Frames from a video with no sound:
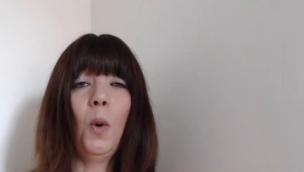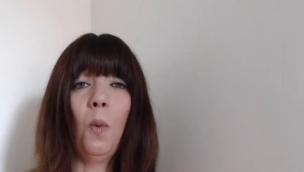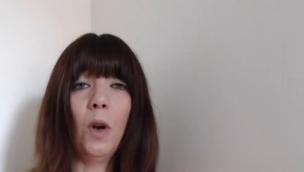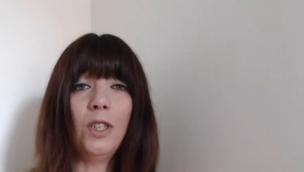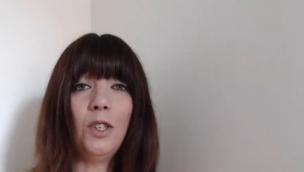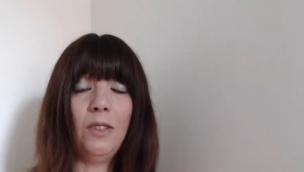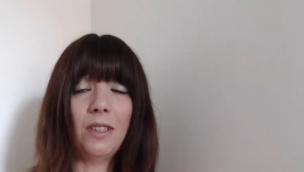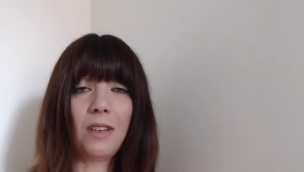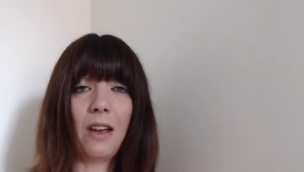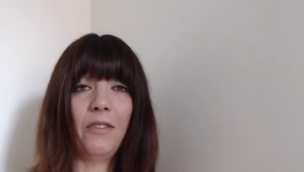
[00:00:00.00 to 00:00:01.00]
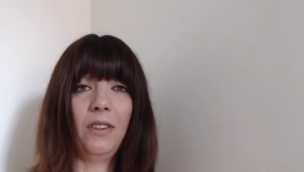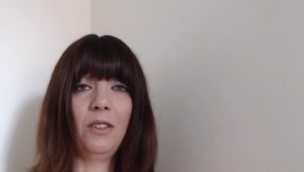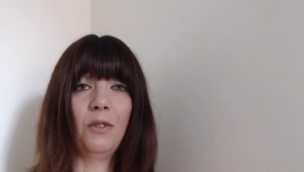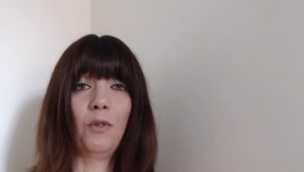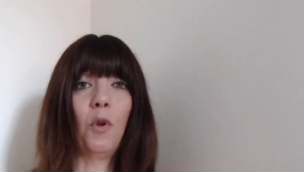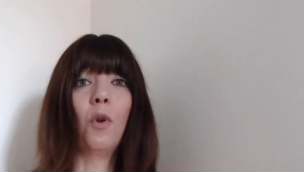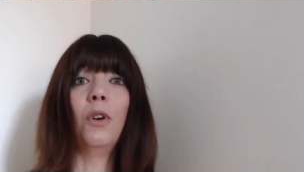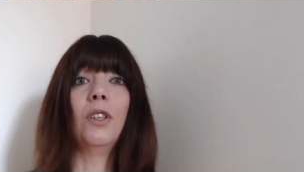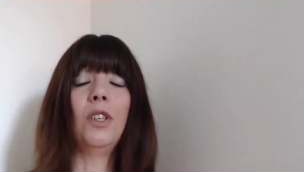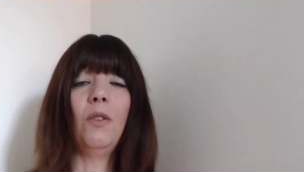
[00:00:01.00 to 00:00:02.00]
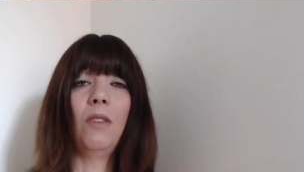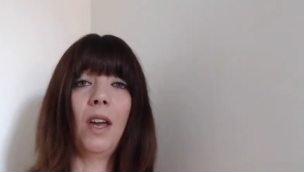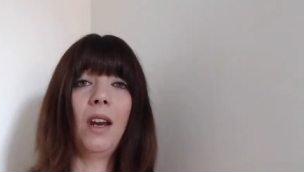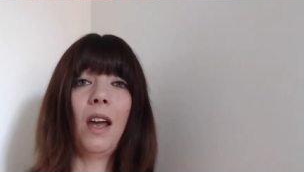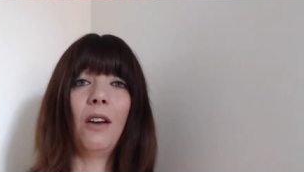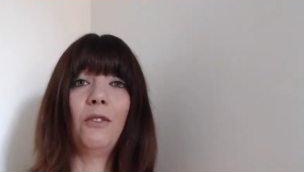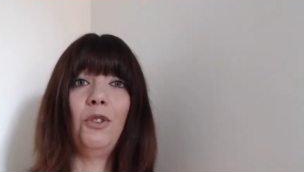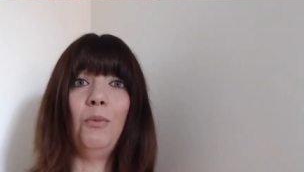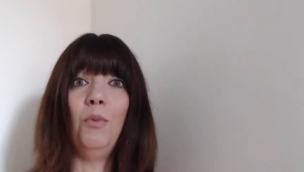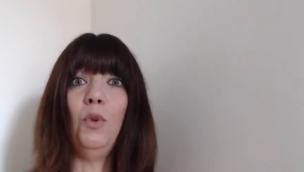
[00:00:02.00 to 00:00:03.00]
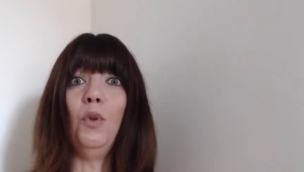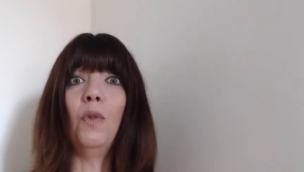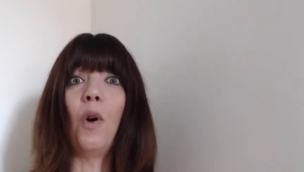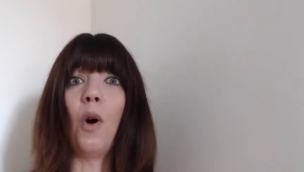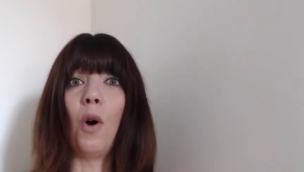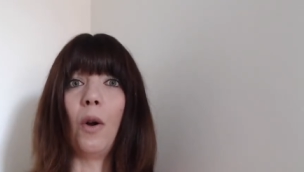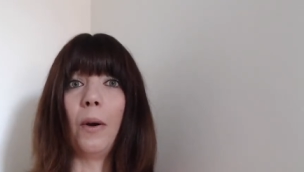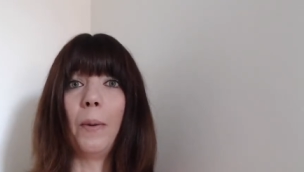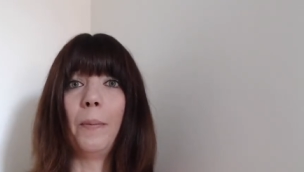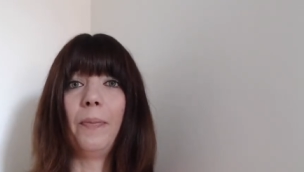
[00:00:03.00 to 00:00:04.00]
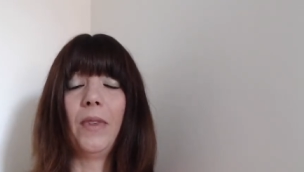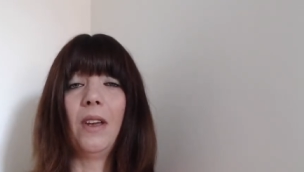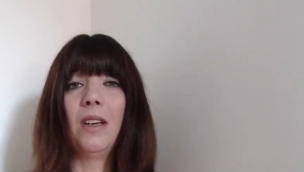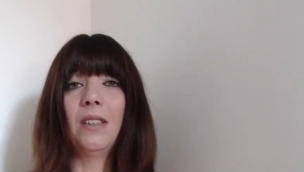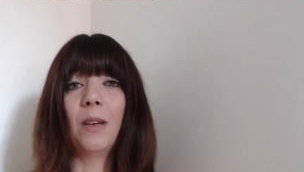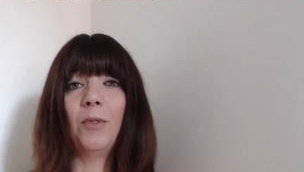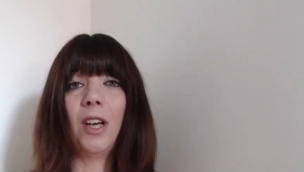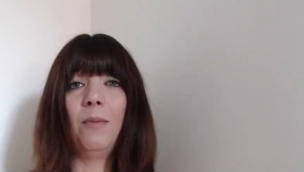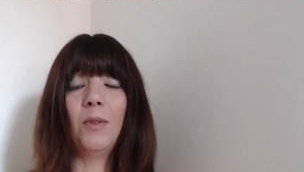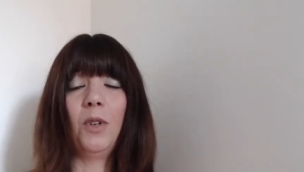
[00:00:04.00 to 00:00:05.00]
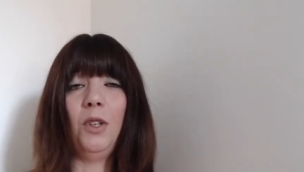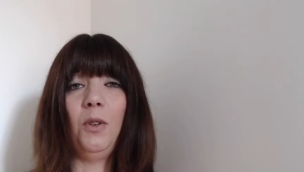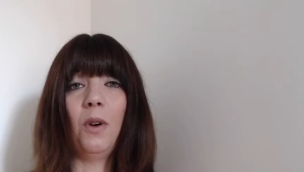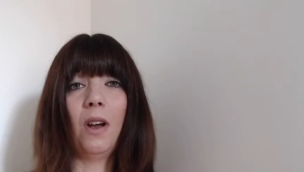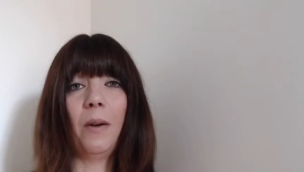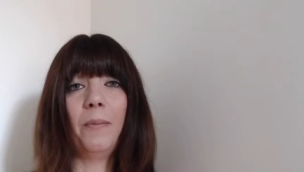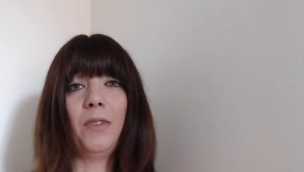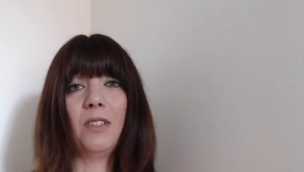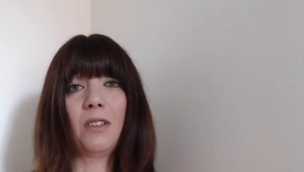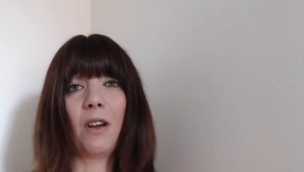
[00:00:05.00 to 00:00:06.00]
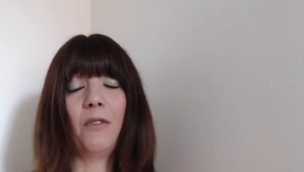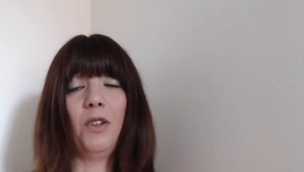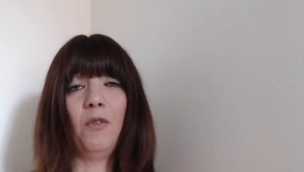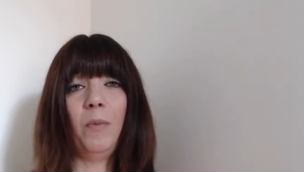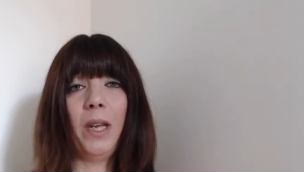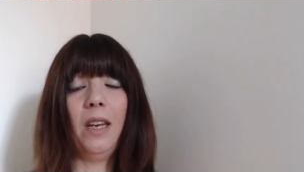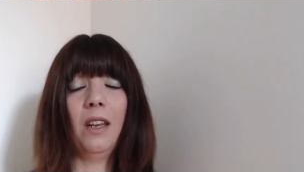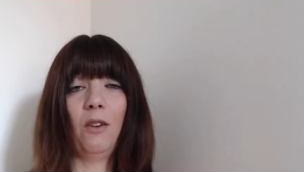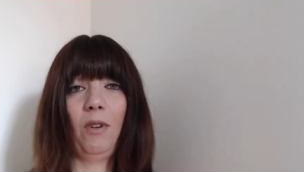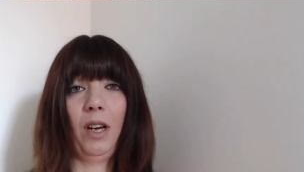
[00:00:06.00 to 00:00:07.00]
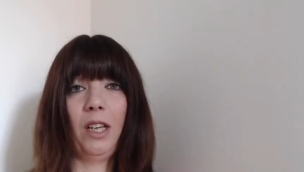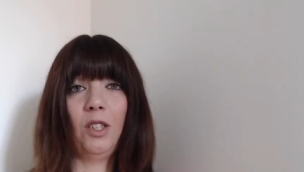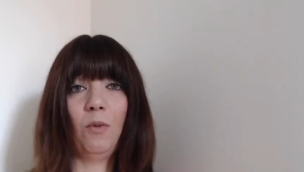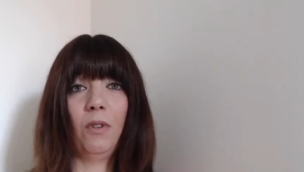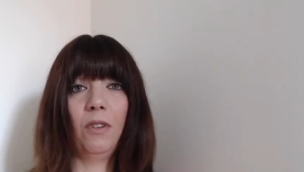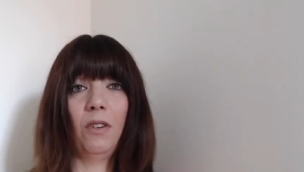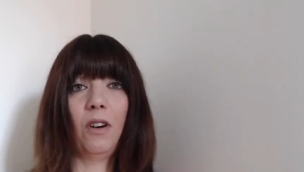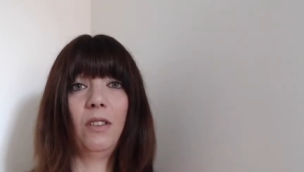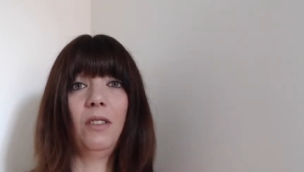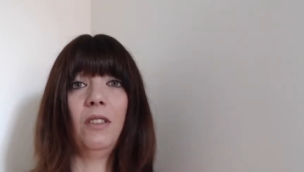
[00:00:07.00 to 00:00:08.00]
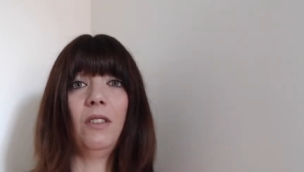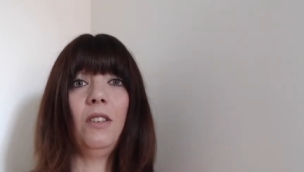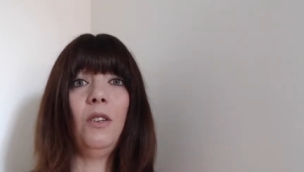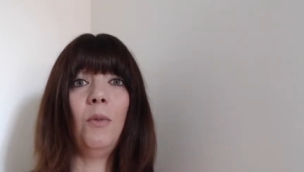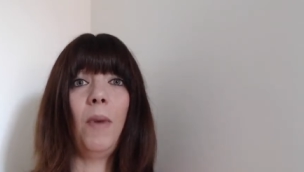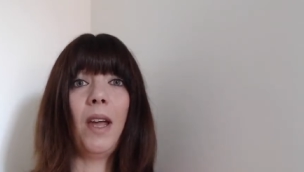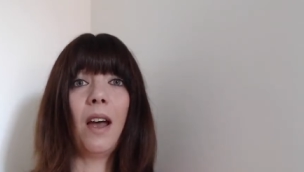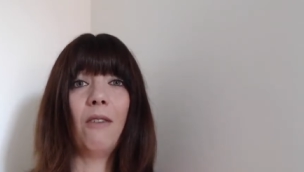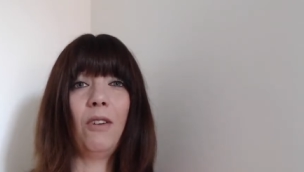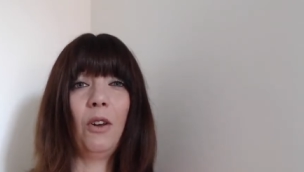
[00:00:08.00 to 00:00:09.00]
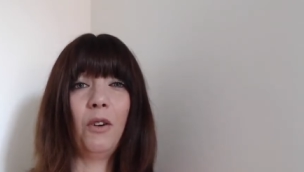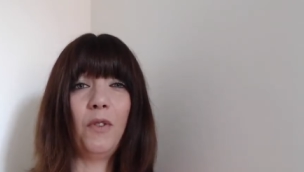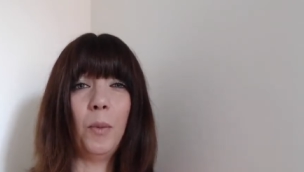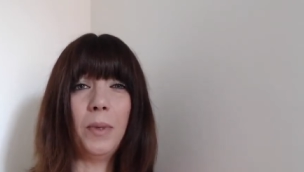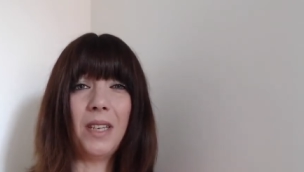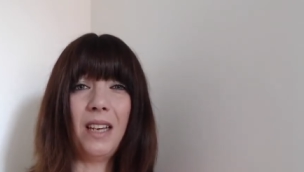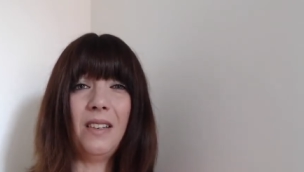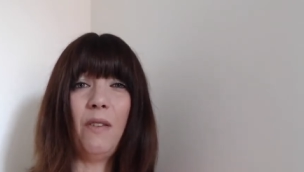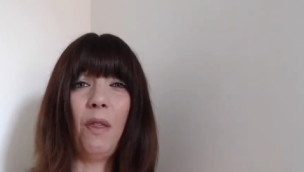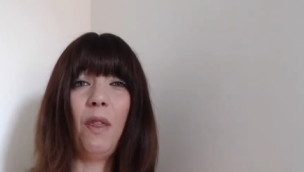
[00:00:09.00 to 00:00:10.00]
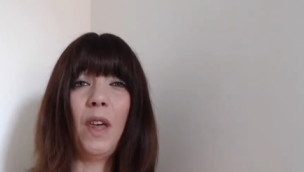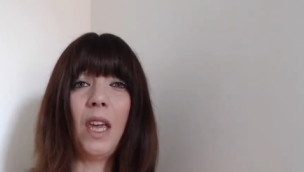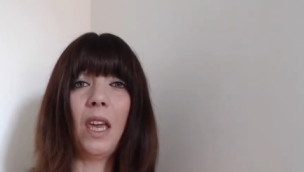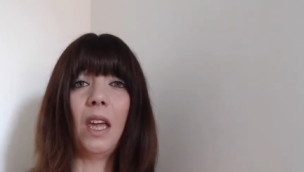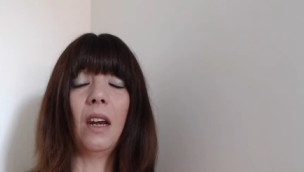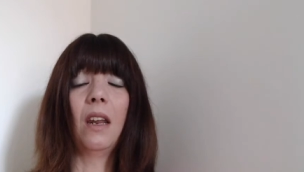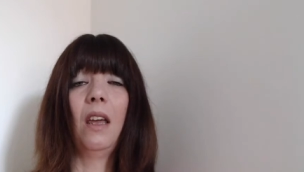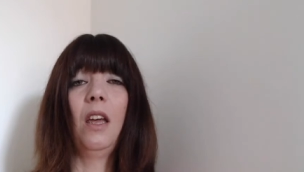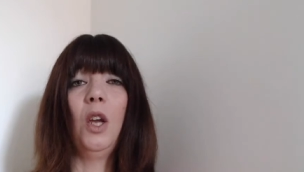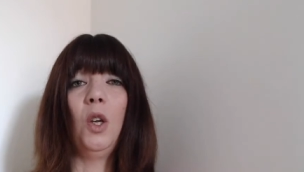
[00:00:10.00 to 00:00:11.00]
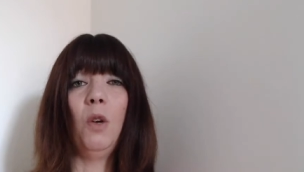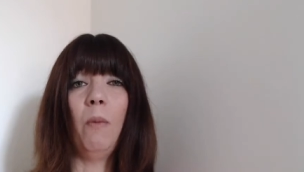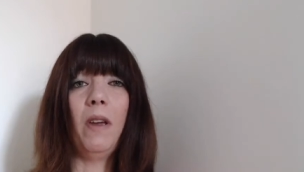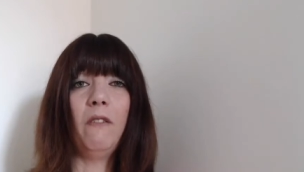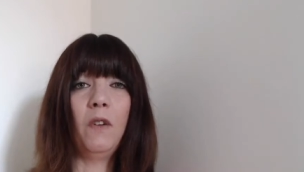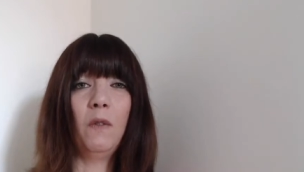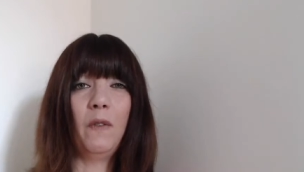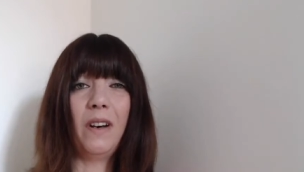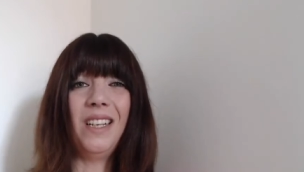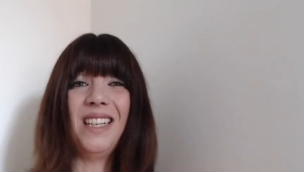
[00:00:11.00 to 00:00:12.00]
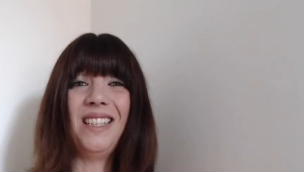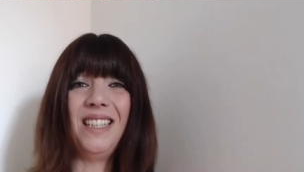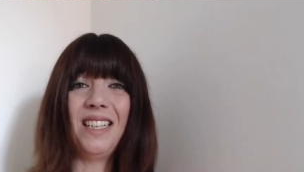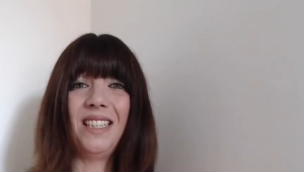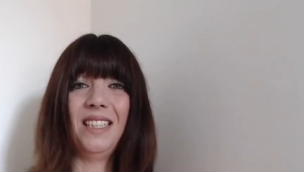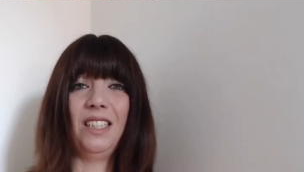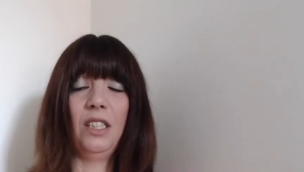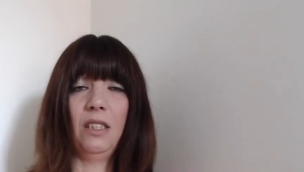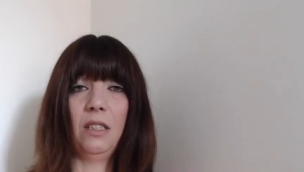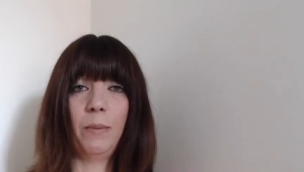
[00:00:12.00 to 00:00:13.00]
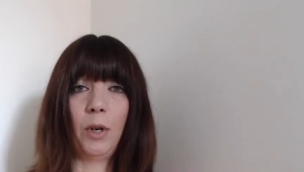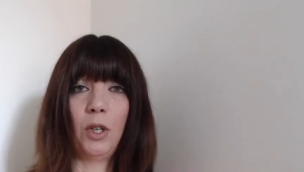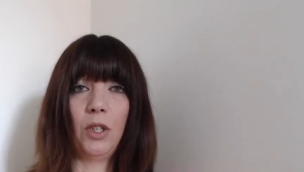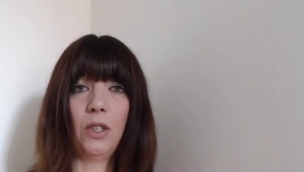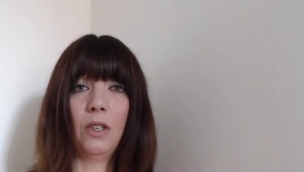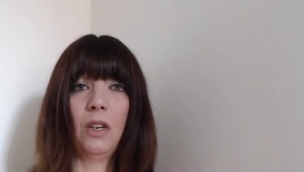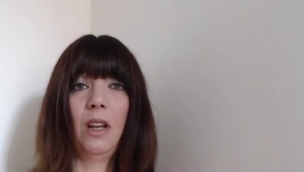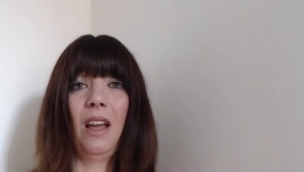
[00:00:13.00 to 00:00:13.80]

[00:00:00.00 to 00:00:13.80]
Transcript: Once you discover this, of course, you then have to move on. Sometimes, when you um, discover you've been in a relationship with a narcissist, you may have a lot of obsessive thinking. You may feel very addicted to this person.